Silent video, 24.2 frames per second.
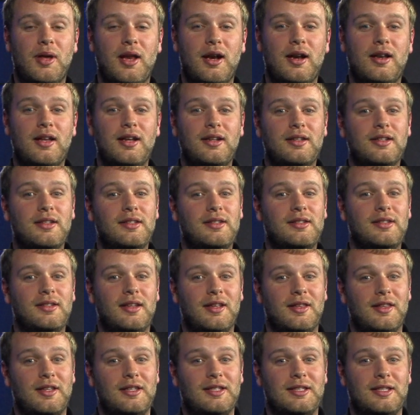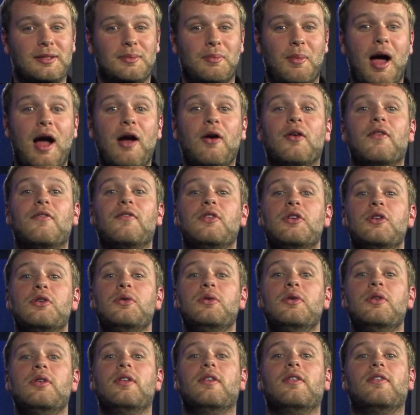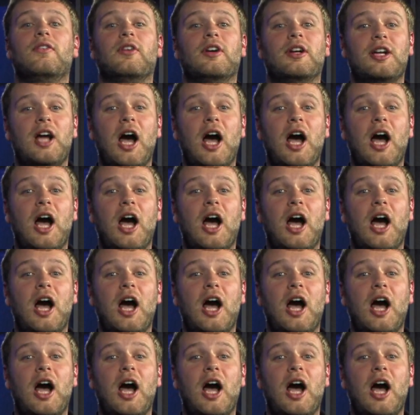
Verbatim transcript: Benedictus, and this is my review for